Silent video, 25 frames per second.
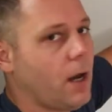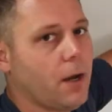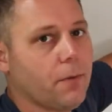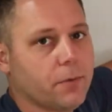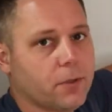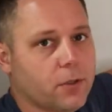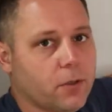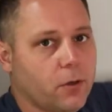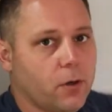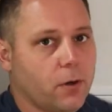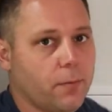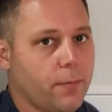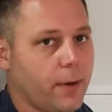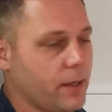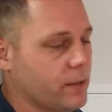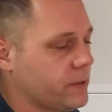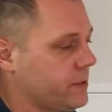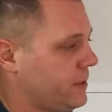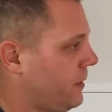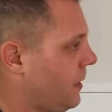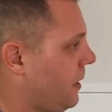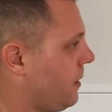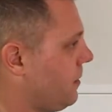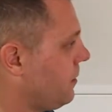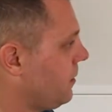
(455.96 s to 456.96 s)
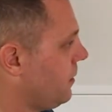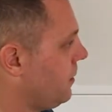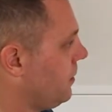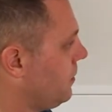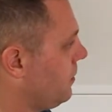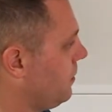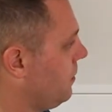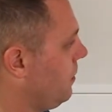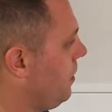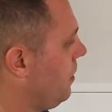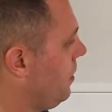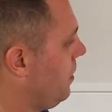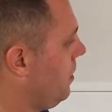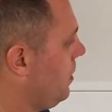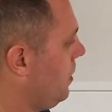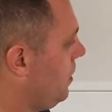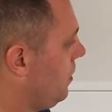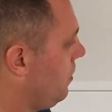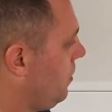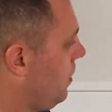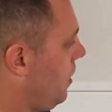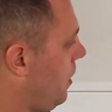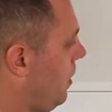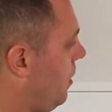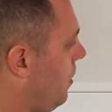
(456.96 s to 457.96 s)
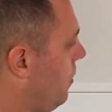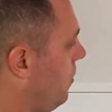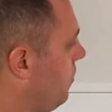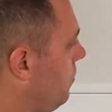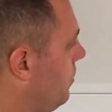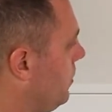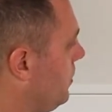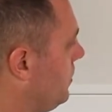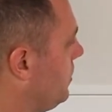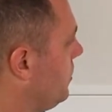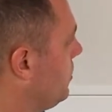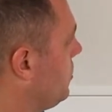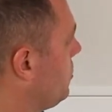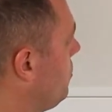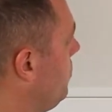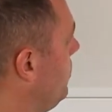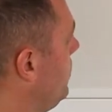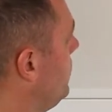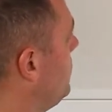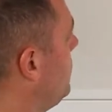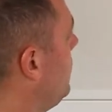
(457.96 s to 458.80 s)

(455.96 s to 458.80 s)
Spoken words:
I would go about sanding it with the screen